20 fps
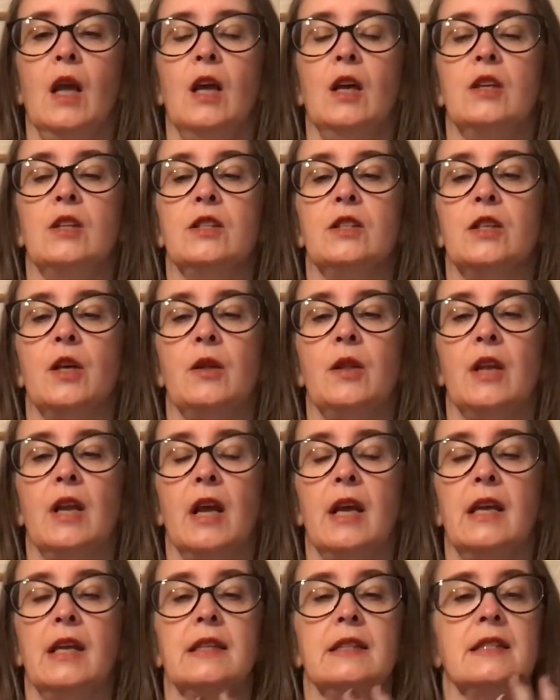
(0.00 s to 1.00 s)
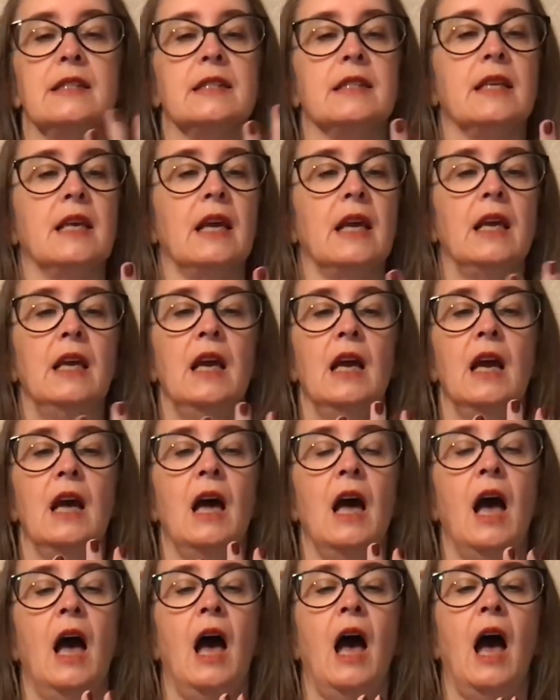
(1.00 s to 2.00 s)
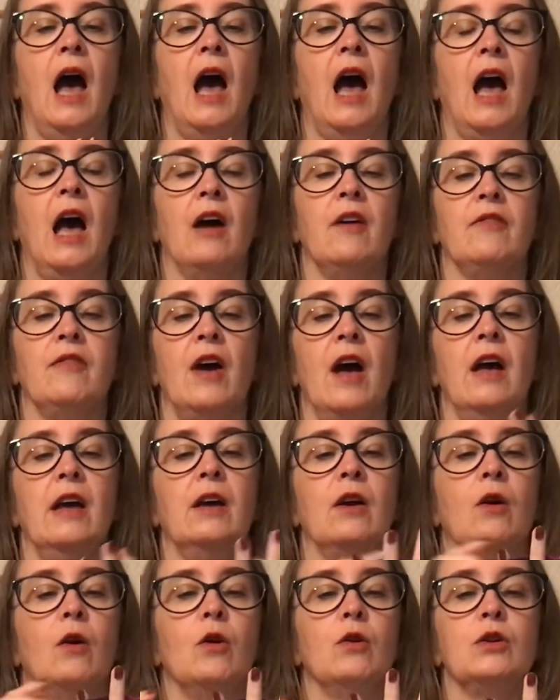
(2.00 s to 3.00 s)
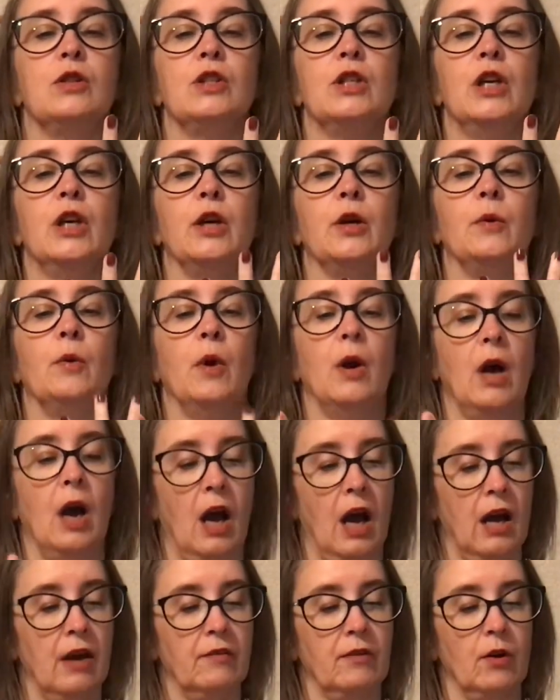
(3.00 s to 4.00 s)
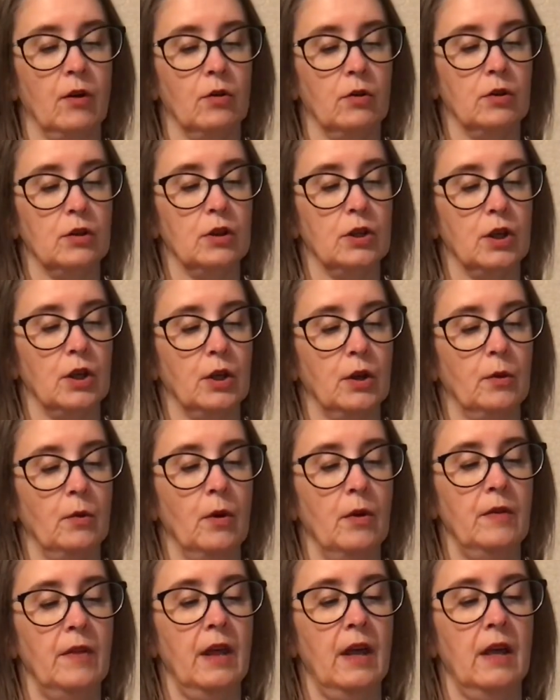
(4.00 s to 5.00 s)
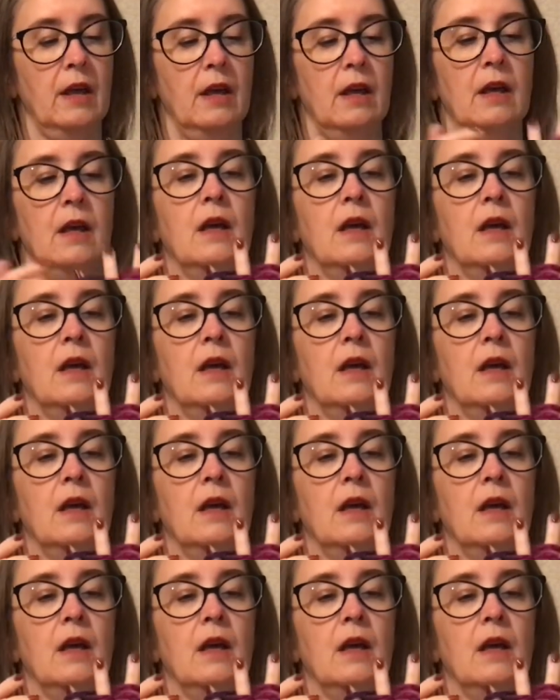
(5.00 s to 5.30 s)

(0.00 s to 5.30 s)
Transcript: so that I can see, have I got 2? I've got 2 on there.